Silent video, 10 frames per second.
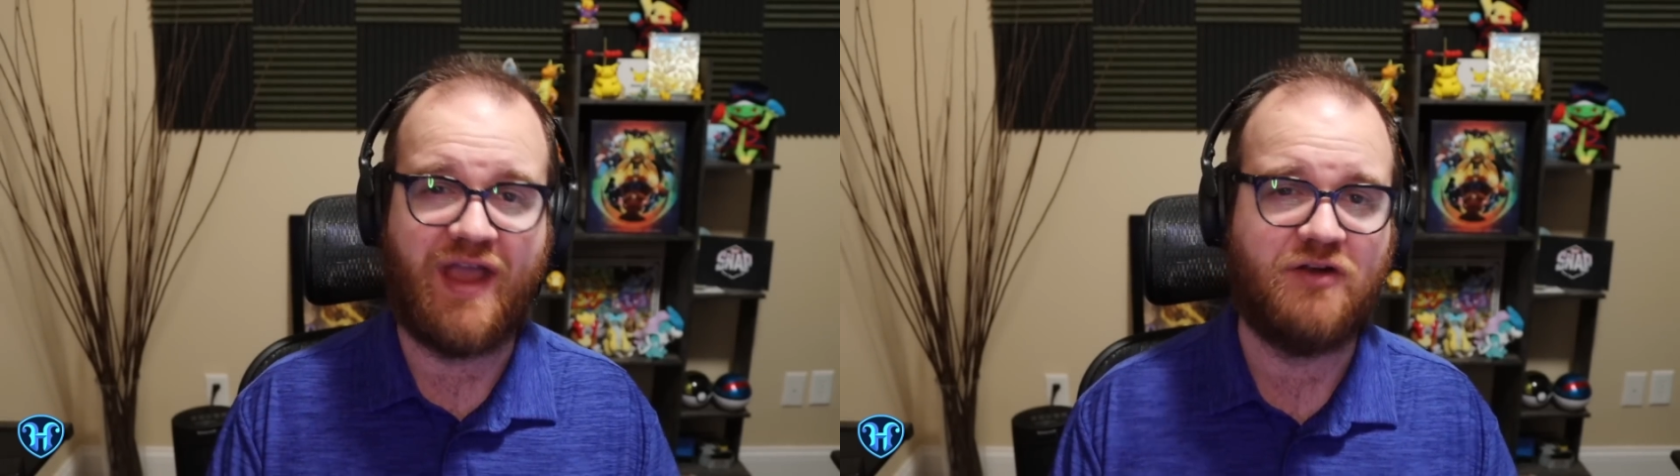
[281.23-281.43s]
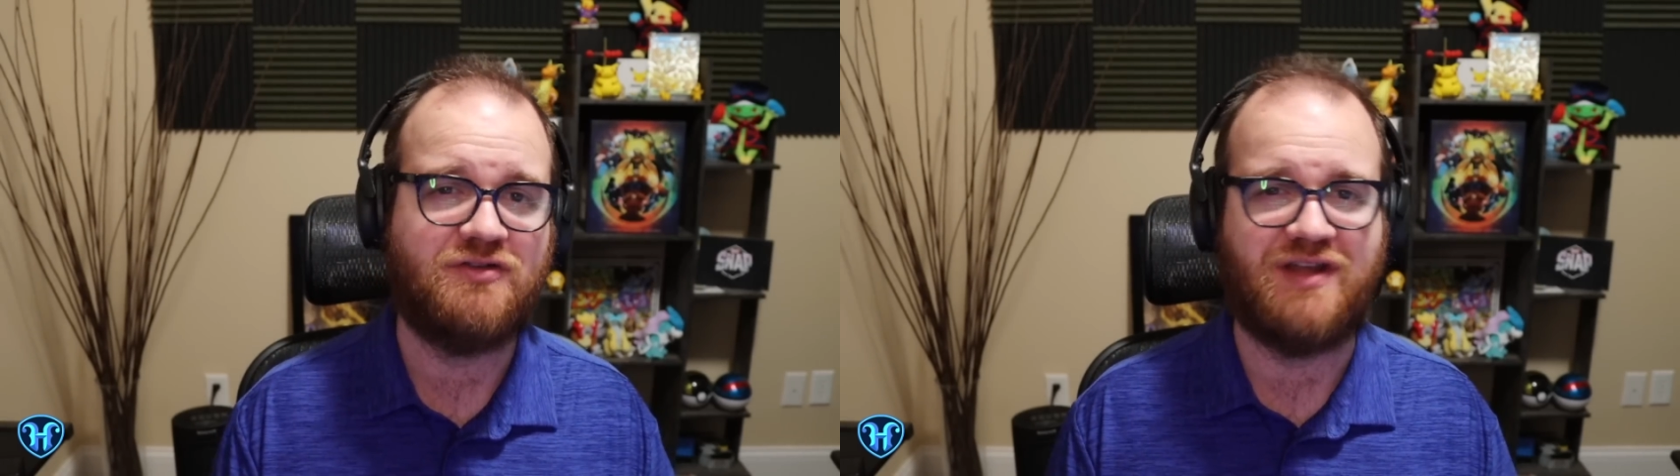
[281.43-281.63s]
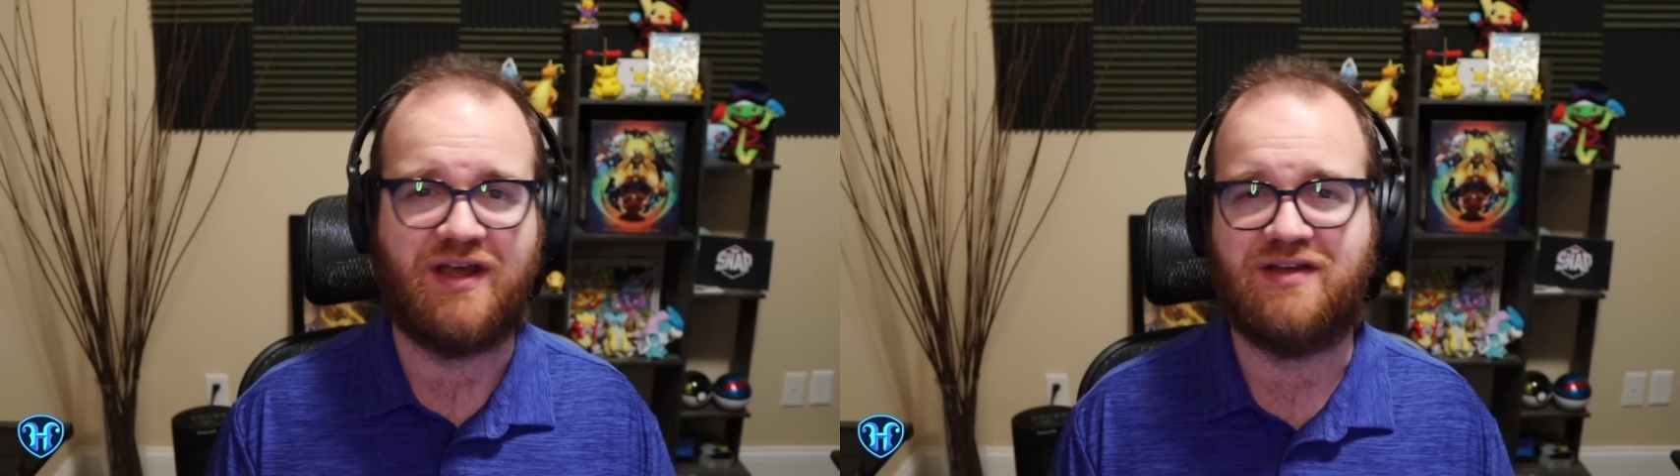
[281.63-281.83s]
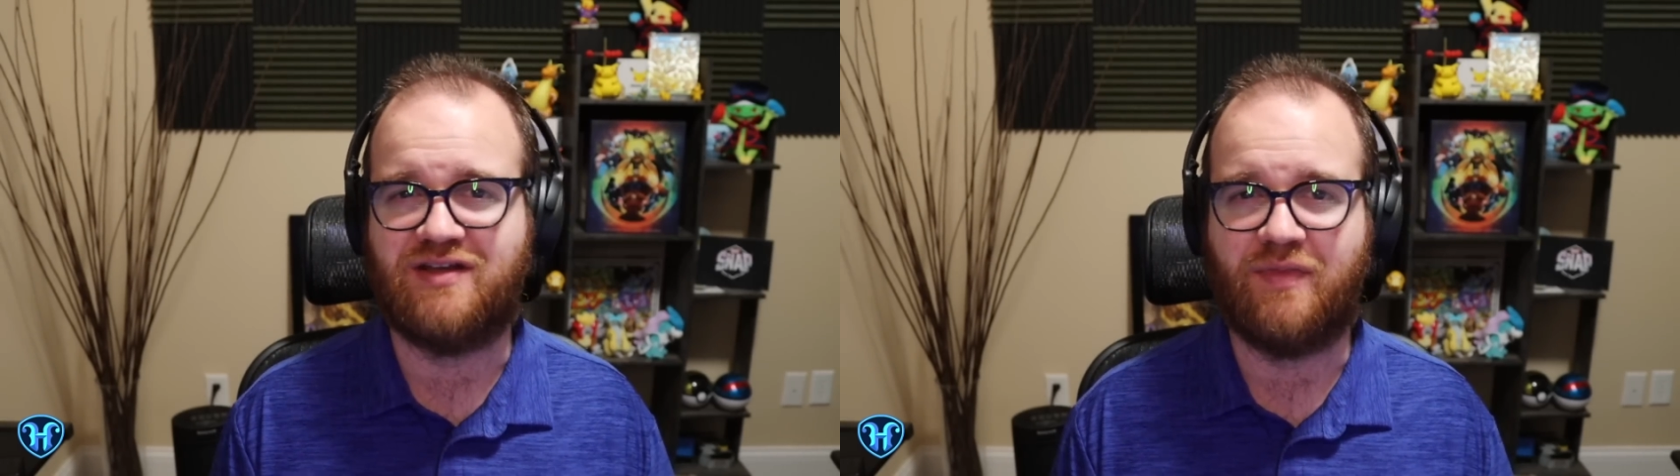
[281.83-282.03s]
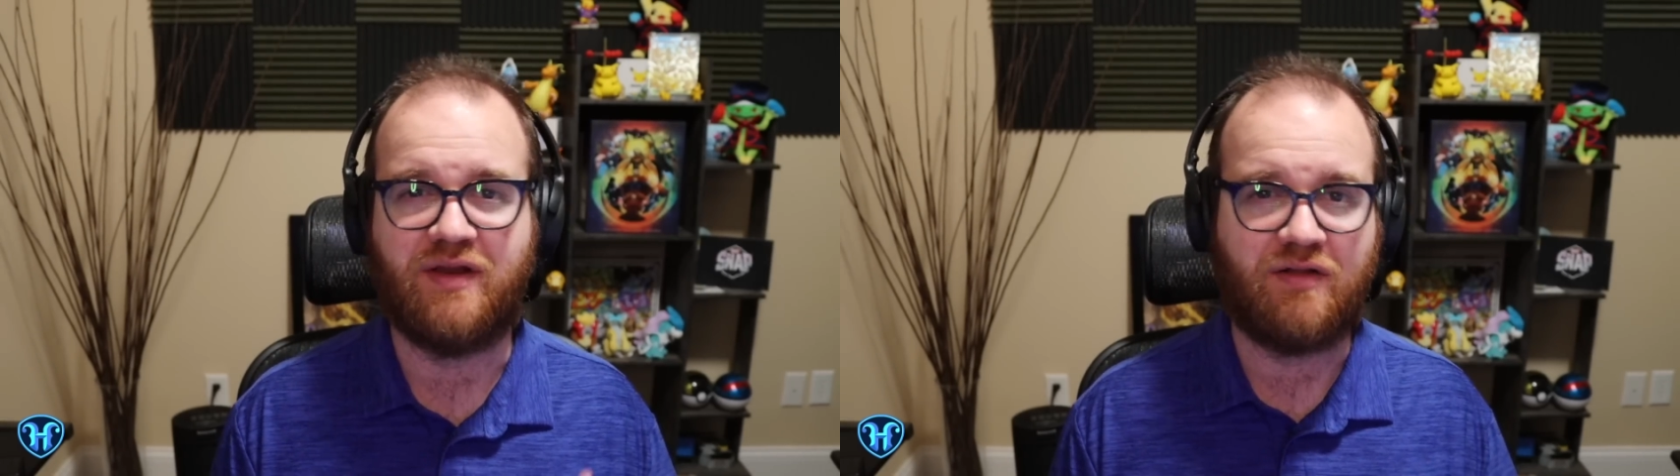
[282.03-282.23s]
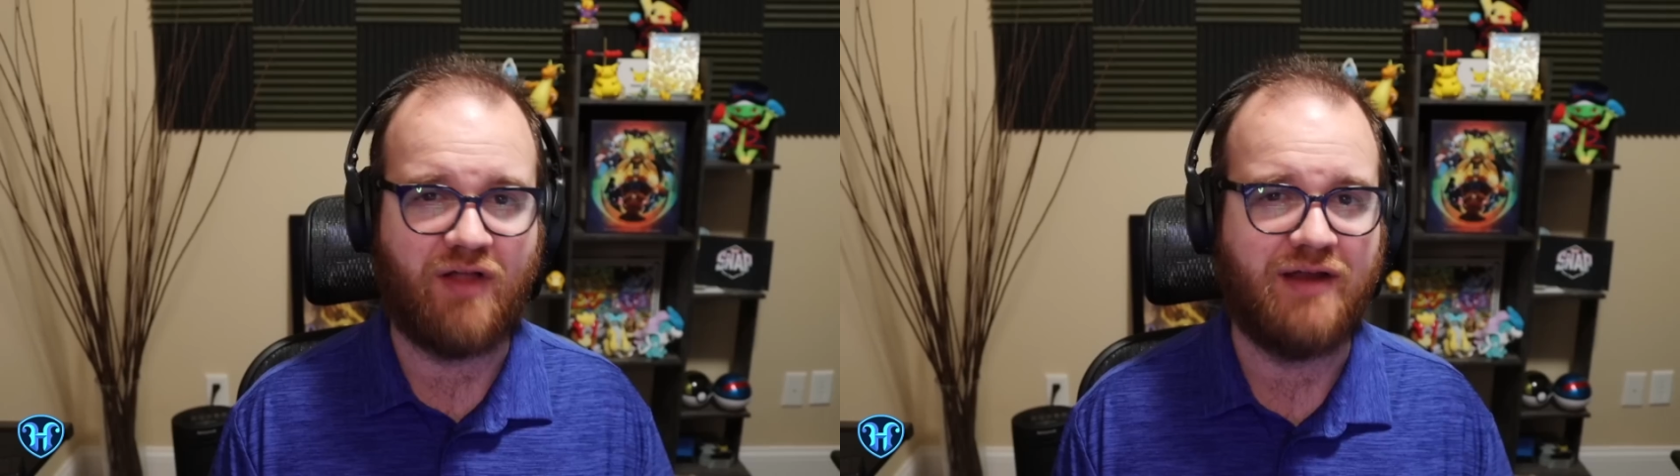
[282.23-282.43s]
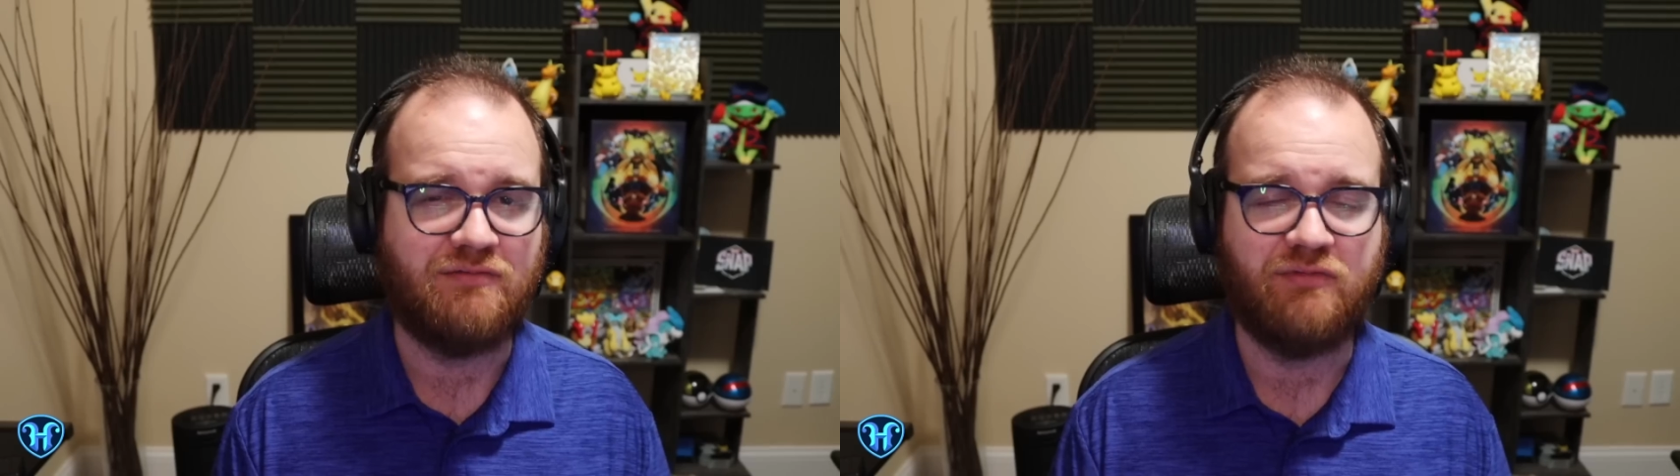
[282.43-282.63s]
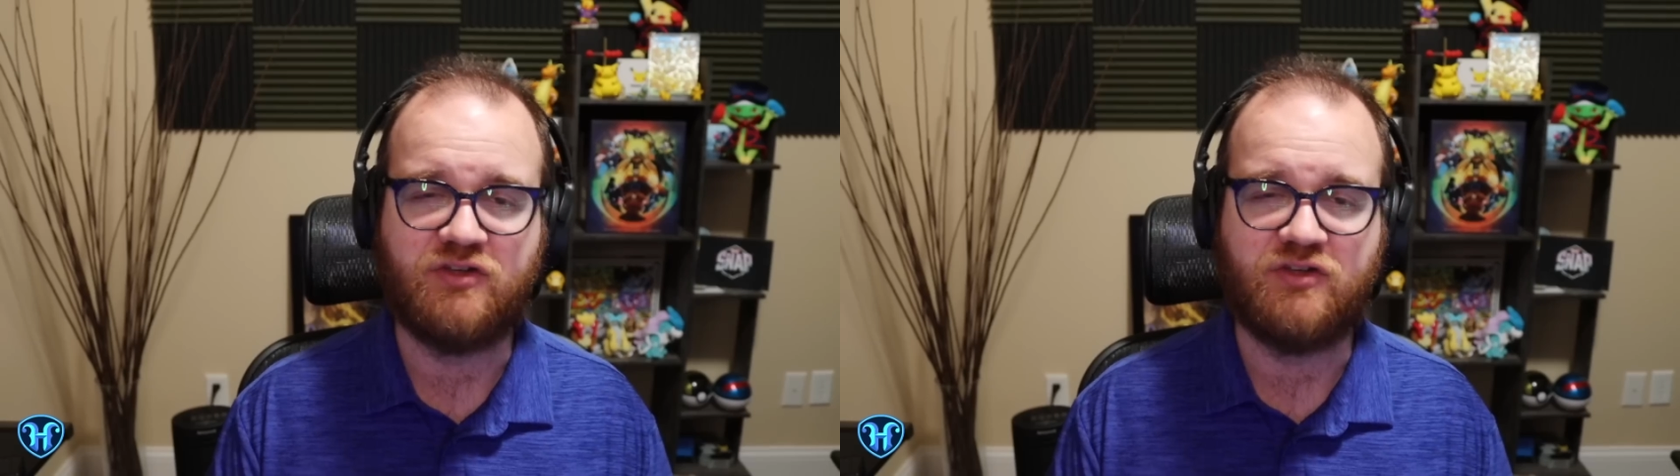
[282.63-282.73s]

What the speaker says: Thanos deck is on the decline.